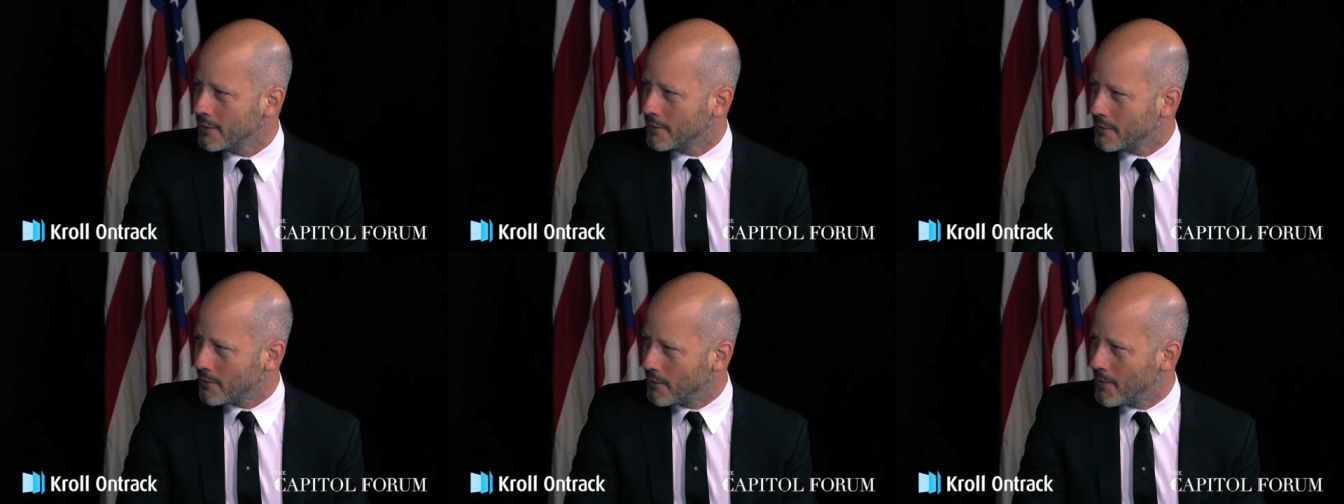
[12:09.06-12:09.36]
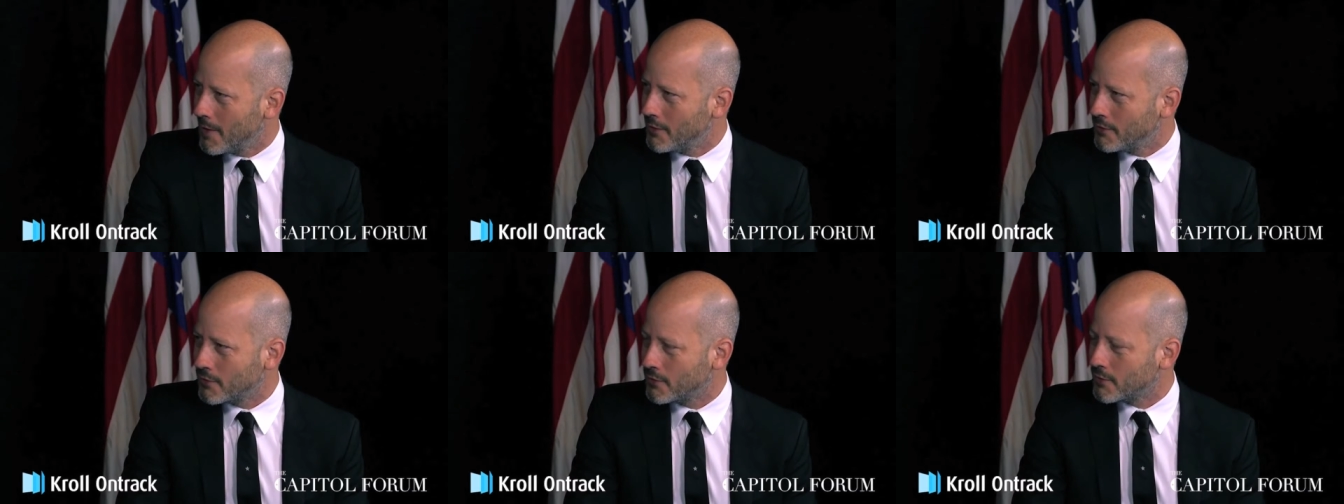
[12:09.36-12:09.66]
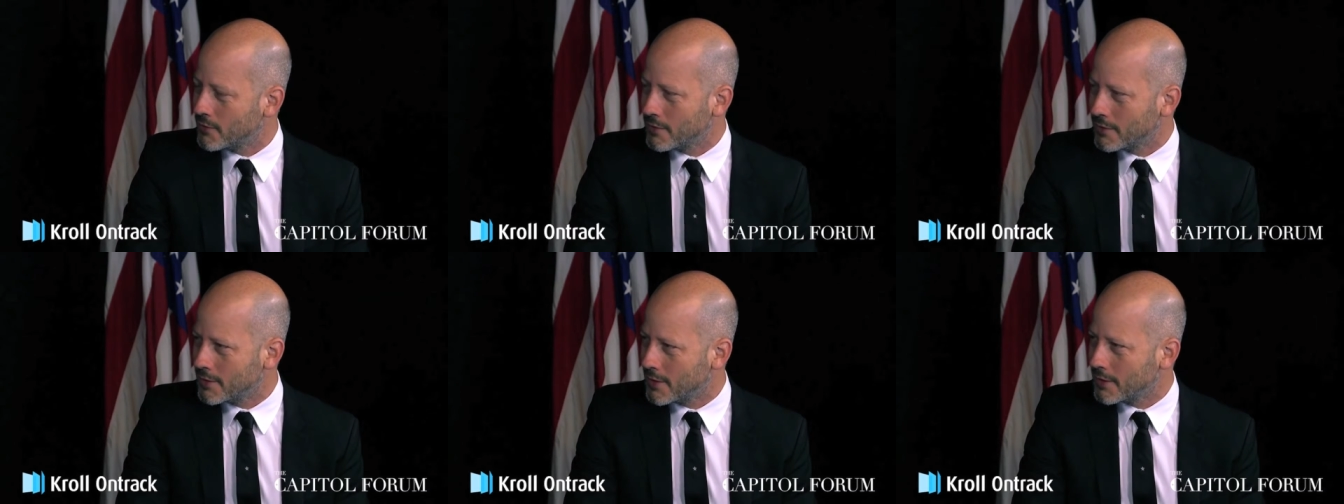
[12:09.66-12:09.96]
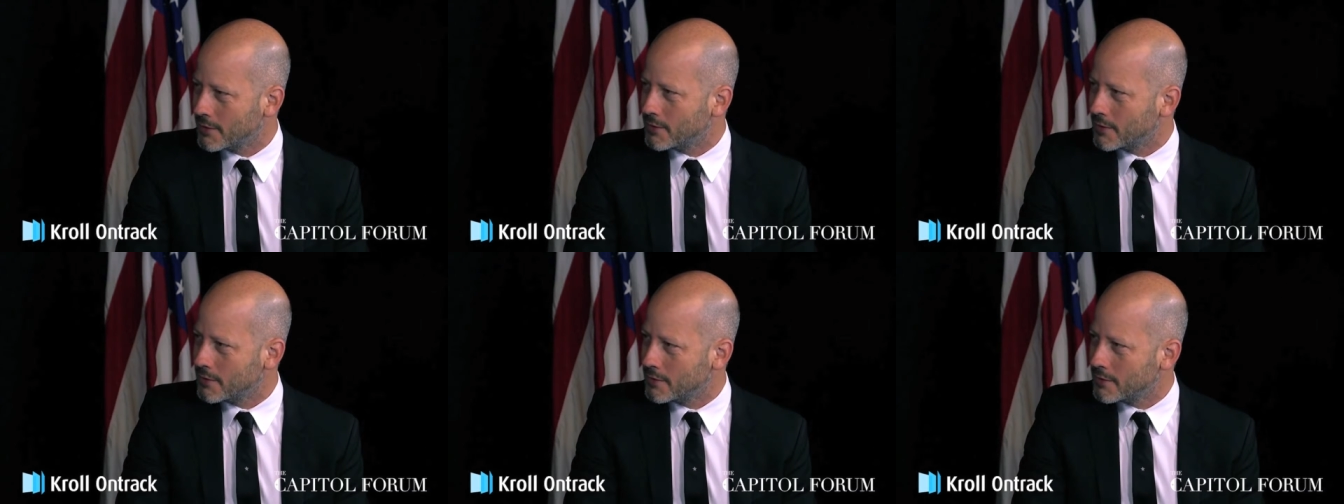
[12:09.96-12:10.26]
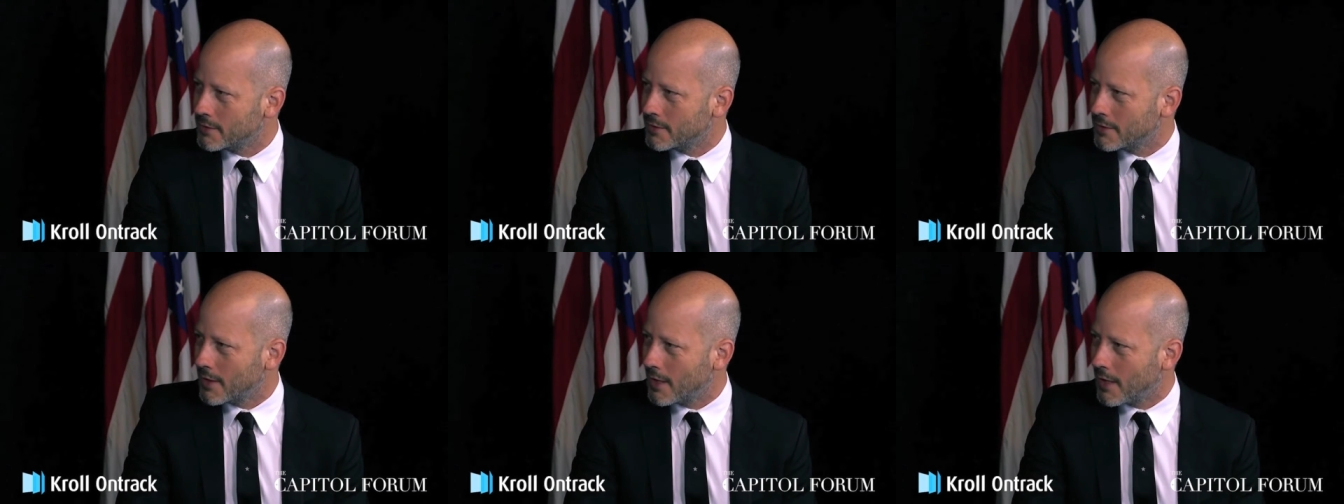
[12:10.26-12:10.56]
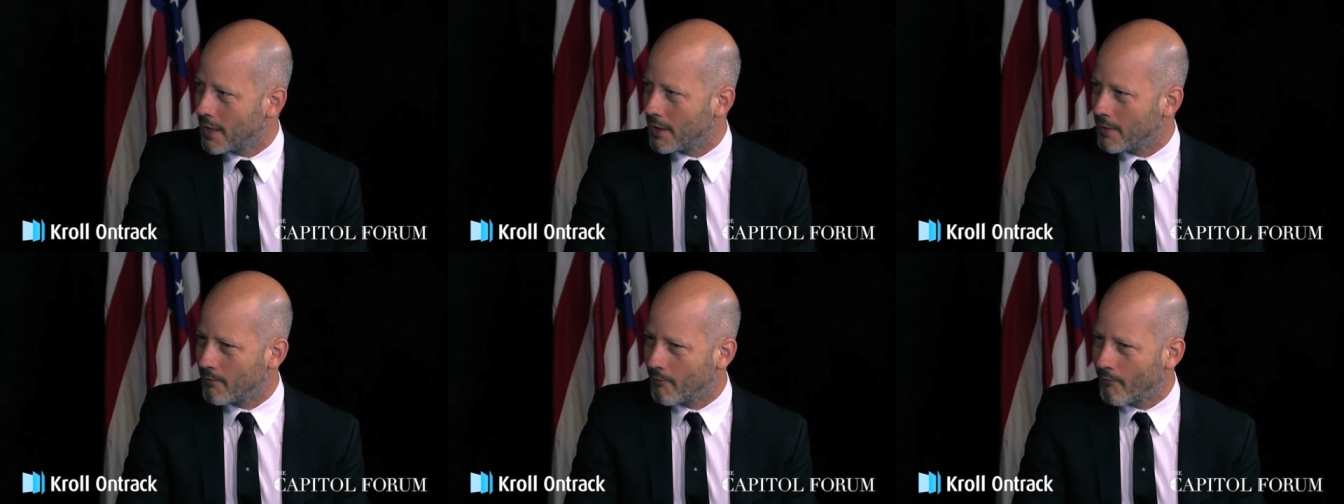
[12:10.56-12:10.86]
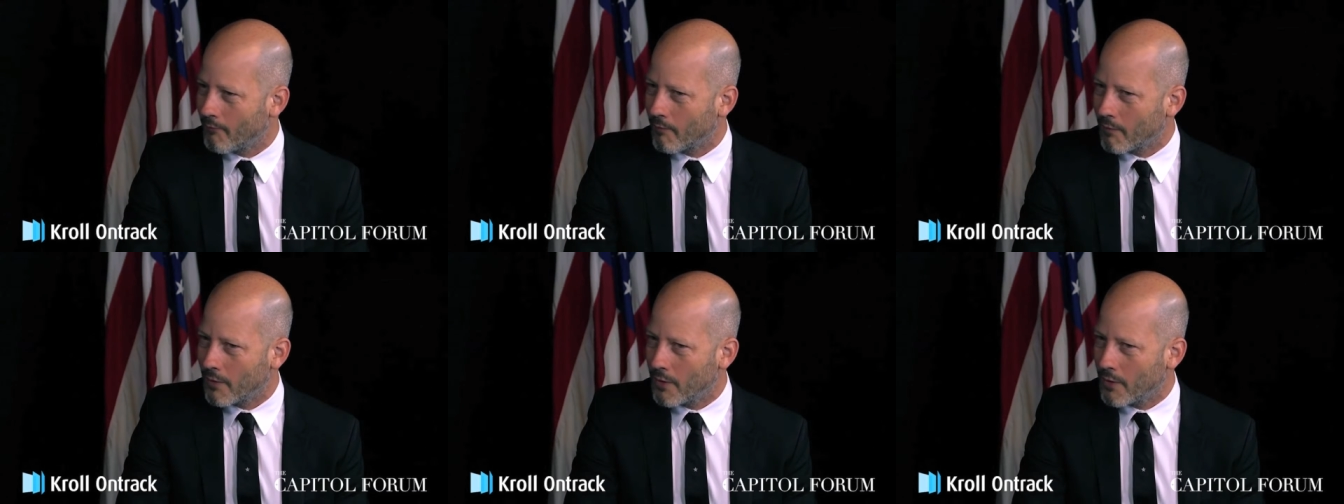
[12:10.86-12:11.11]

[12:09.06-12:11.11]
the major jurisdictions. Um,